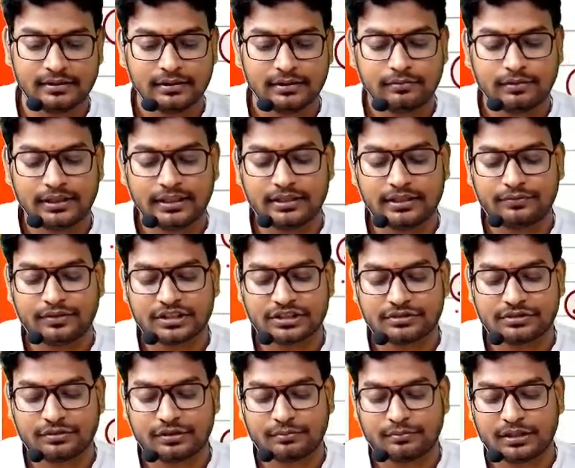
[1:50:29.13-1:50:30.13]
What is the first
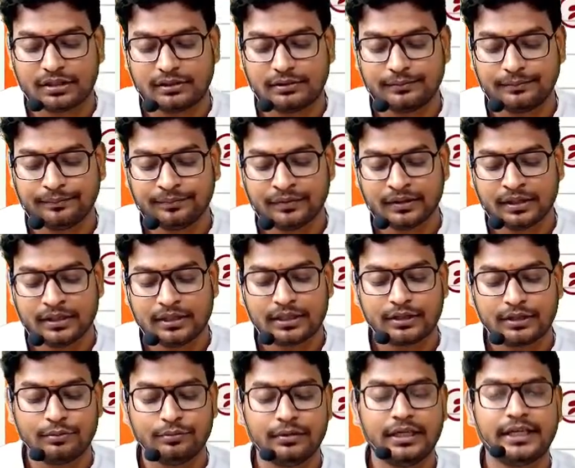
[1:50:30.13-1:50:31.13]
one ma?
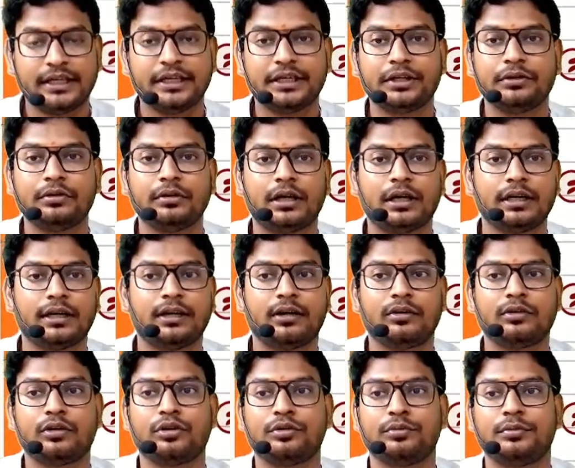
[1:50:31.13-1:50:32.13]
Cumulative and
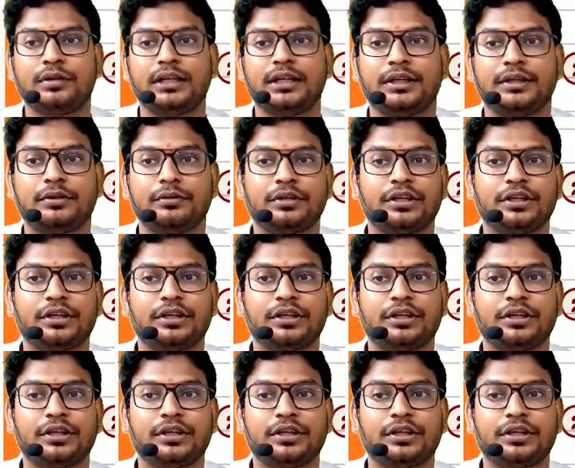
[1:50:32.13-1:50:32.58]
non-cumulative.